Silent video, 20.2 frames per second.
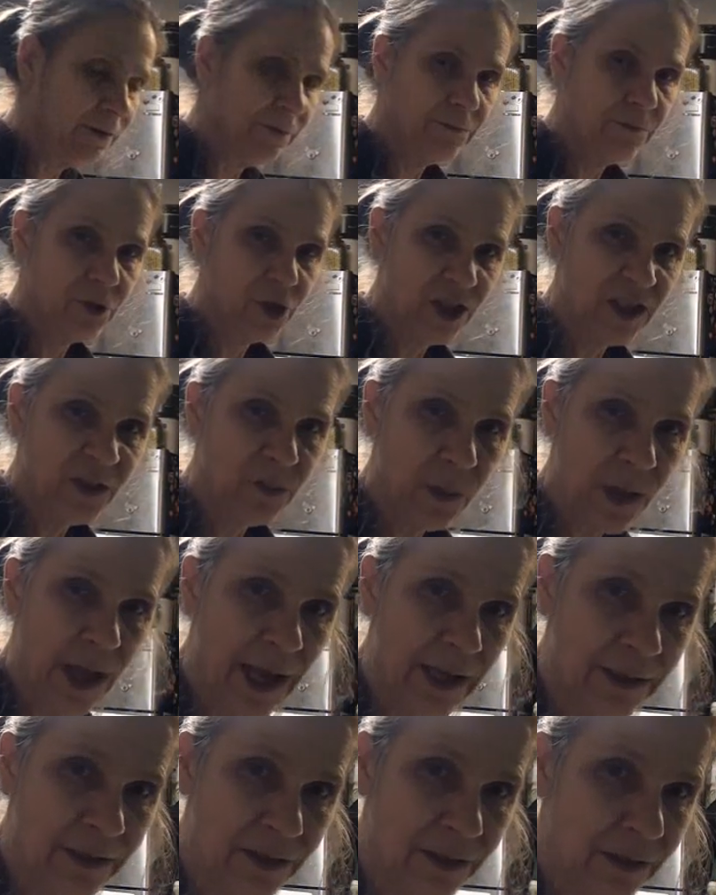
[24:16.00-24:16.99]
of cheese
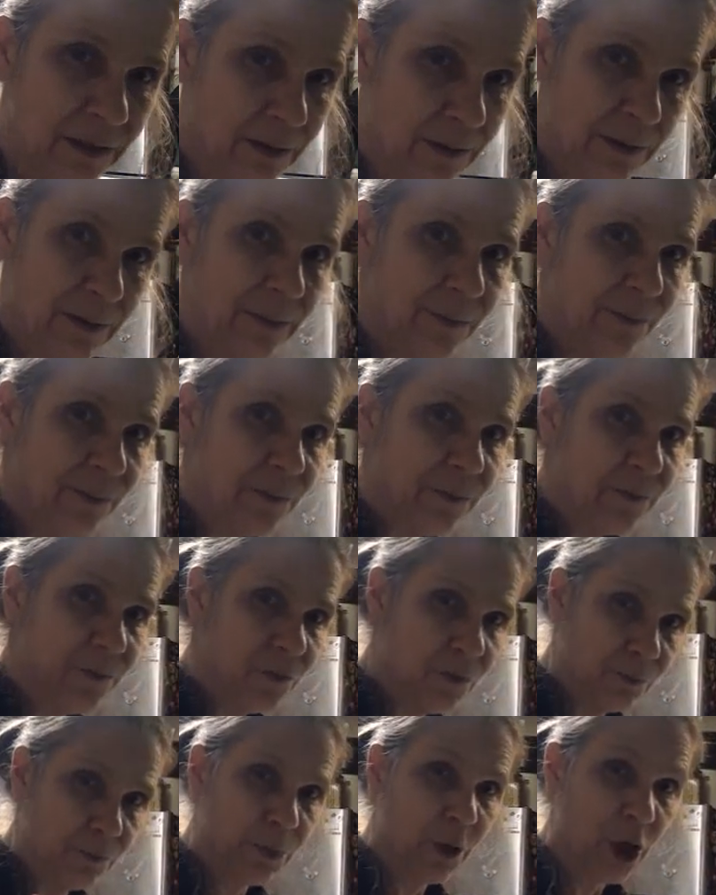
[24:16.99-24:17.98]
blends
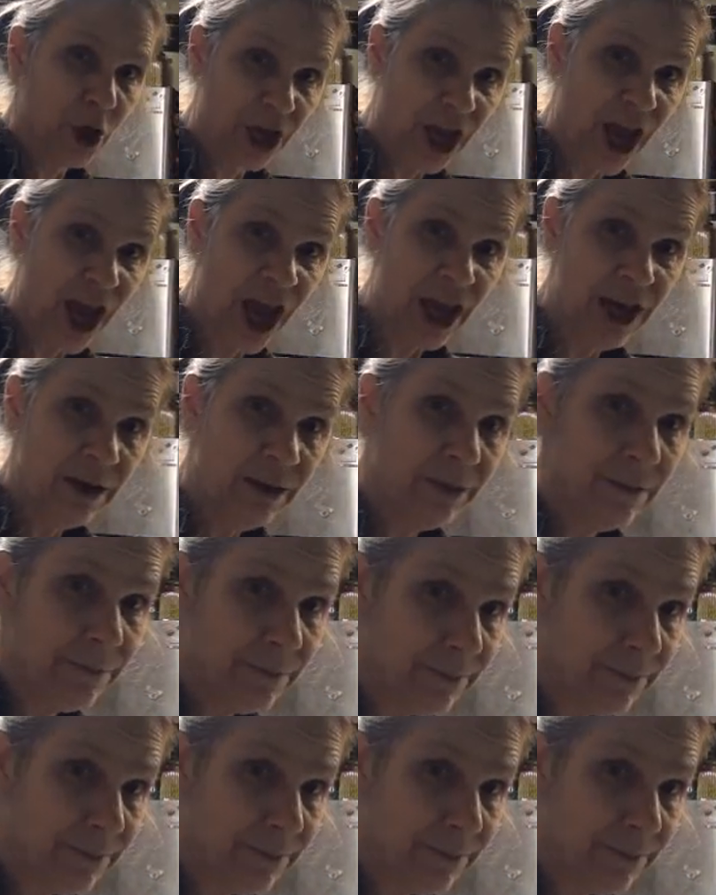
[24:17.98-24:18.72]
per can?